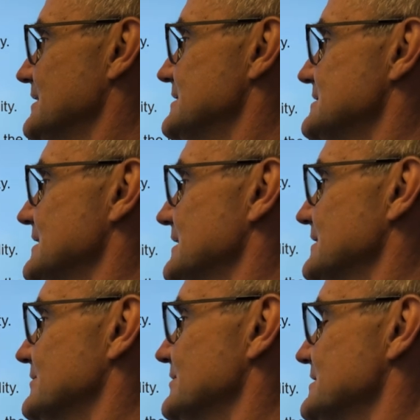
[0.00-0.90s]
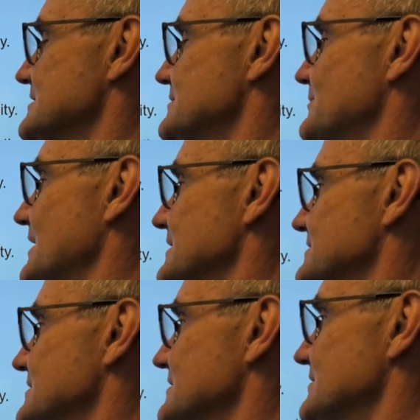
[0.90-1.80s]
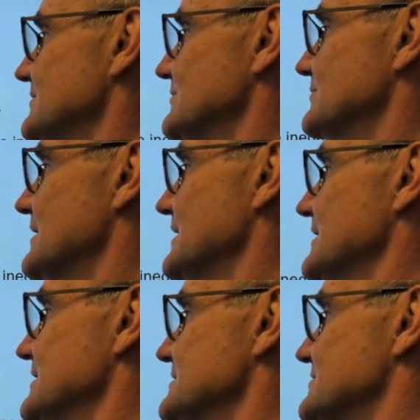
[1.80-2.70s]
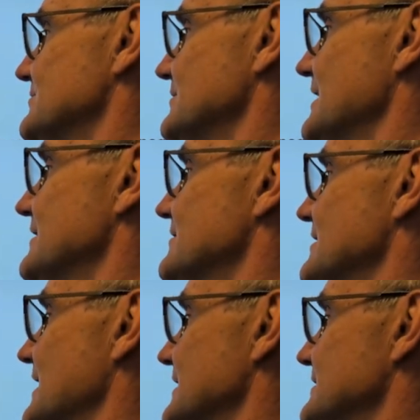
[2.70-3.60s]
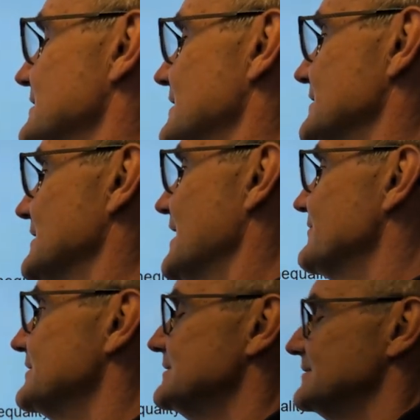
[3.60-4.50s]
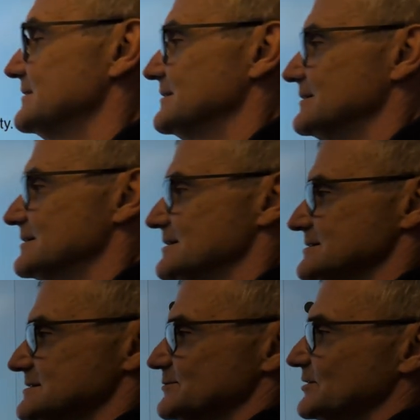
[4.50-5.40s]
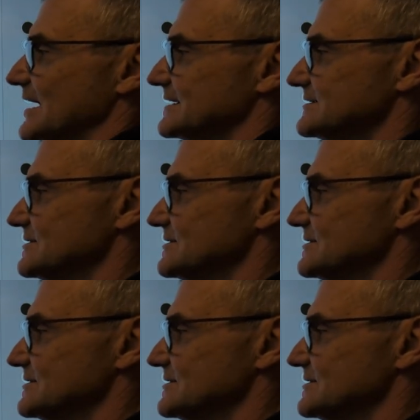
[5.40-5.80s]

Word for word: is increased by 2 is greater than 11. Subtract